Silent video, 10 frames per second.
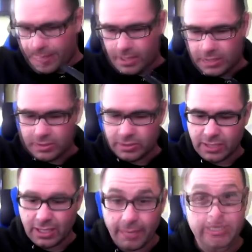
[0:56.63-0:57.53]
because this was
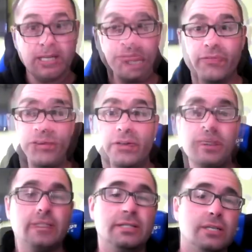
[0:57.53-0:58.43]
a little bit different
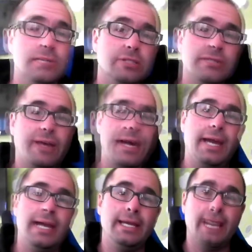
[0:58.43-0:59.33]
in terms of
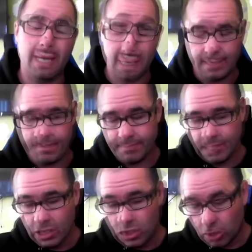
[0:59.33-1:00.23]
a
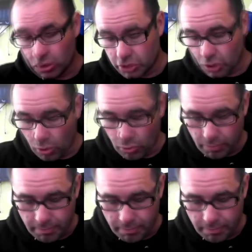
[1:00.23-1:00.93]
console